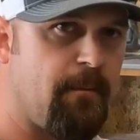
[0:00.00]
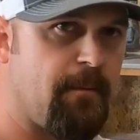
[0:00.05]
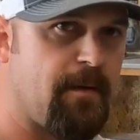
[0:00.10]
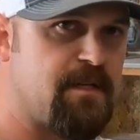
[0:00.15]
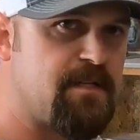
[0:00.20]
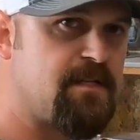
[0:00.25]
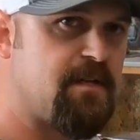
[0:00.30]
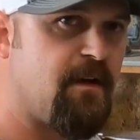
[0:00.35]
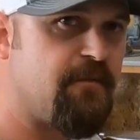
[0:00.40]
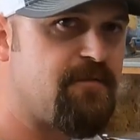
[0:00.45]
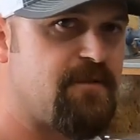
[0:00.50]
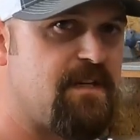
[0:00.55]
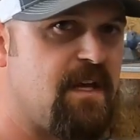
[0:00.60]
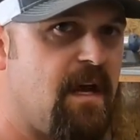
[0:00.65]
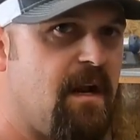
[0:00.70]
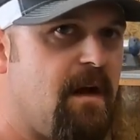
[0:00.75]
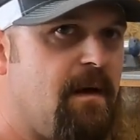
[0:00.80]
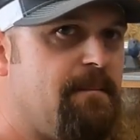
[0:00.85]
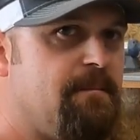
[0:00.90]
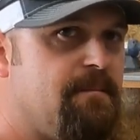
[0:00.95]
my stuff
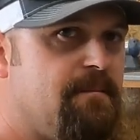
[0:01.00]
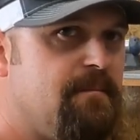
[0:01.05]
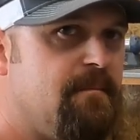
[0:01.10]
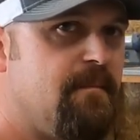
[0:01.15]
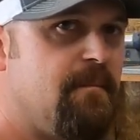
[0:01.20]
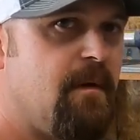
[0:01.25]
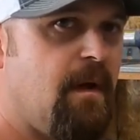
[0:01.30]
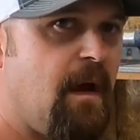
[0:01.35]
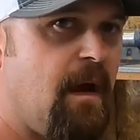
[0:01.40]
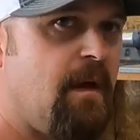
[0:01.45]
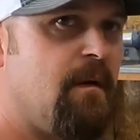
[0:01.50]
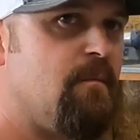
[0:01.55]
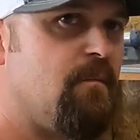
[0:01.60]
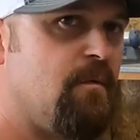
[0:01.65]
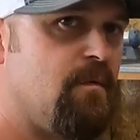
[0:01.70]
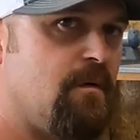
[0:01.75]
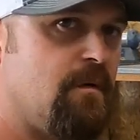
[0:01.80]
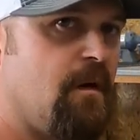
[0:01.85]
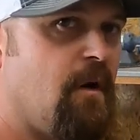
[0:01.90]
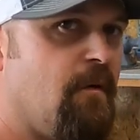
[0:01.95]
set up, and
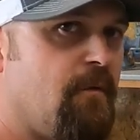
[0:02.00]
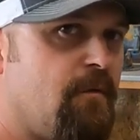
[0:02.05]
we'll go